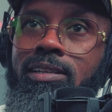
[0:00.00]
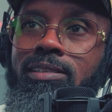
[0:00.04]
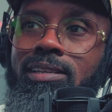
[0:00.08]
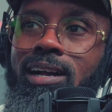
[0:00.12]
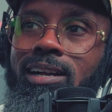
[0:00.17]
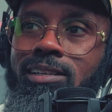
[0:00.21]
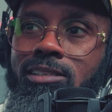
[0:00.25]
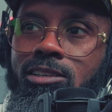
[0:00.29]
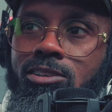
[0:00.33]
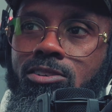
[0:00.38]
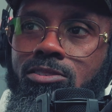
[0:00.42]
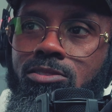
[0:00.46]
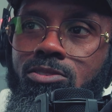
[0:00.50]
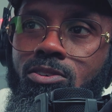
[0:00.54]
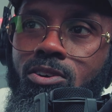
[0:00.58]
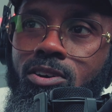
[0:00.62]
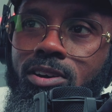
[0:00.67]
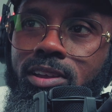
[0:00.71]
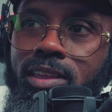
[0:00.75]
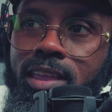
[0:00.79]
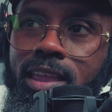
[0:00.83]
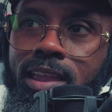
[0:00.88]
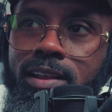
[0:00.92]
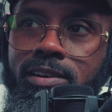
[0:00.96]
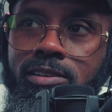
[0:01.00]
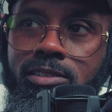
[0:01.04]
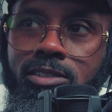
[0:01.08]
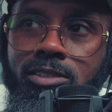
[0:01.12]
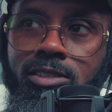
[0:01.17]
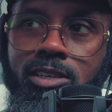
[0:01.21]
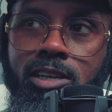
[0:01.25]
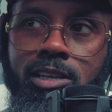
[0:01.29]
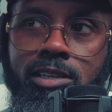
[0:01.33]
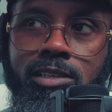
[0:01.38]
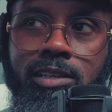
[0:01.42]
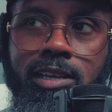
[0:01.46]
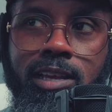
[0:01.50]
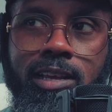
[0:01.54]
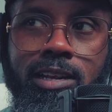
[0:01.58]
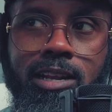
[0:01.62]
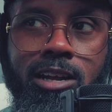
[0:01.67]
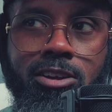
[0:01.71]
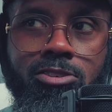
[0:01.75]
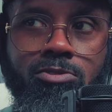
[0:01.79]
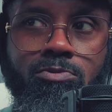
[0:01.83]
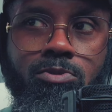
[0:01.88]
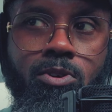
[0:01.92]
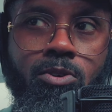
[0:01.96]
Dr. Claude Anderson, and
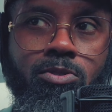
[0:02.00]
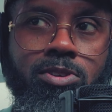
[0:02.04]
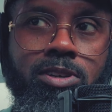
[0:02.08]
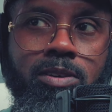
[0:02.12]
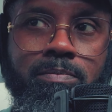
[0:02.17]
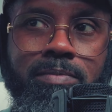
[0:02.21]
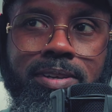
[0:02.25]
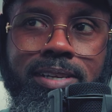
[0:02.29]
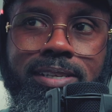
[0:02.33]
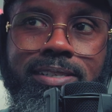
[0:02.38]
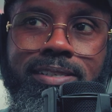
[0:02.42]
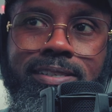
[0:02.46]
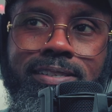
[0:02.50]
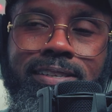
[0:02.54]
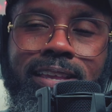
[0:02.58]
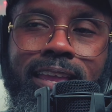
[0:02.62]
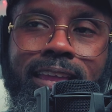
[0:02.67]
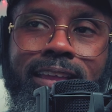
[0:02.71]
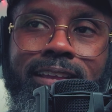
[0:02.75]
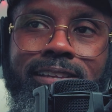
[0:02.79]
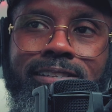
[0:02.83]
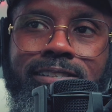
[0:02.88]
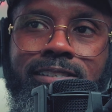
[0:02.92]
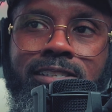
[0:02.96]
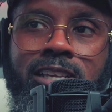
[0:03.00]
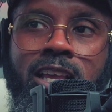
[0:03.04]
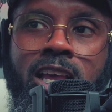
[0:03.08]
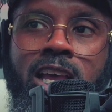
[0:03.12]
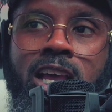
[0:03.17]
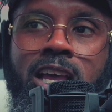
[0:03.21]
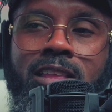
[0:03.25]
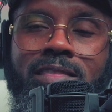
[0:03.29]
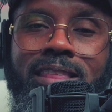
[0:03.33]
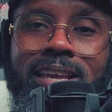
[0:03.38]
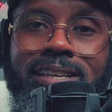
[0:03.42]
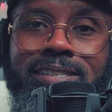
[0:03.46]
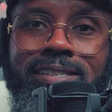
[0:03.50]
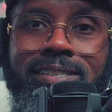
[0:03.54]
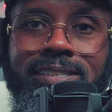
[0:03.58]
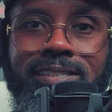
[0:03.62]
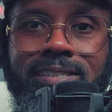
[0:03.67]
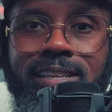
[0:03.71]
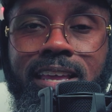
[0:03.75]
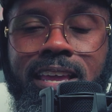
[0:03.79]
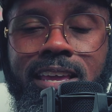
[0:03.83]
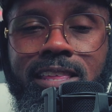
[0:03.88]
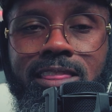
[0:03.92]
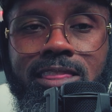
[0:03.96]
I quote him, he says, They
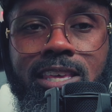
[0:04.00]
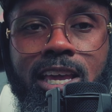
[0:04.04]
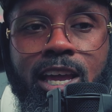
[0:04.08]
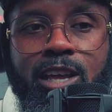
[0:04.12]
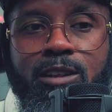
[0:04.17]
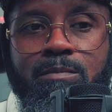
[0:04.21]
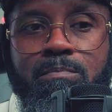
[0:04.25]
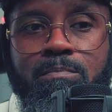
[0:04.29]
say that